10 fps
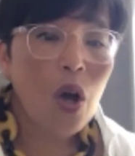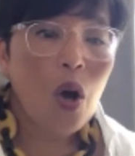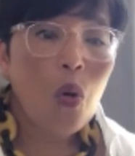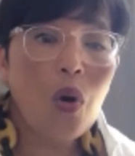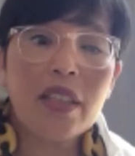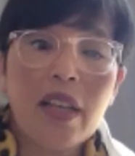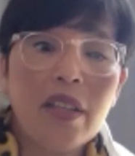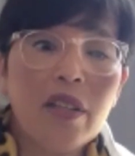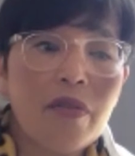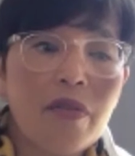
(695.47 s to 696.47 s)
what kind
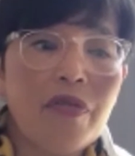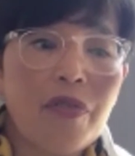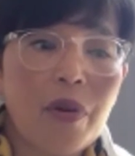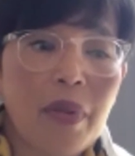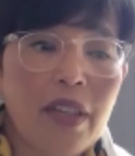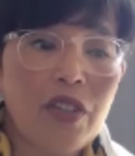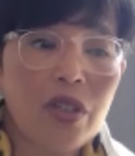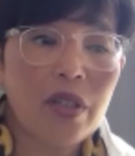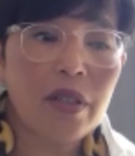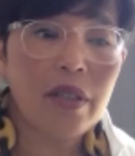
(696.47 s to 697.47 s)
of
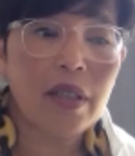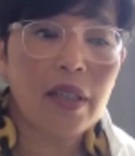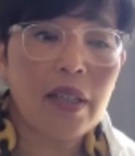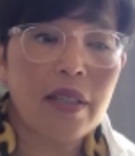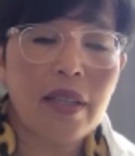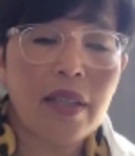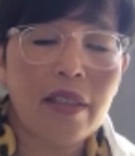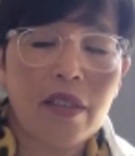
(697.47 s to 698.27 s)
reformation is that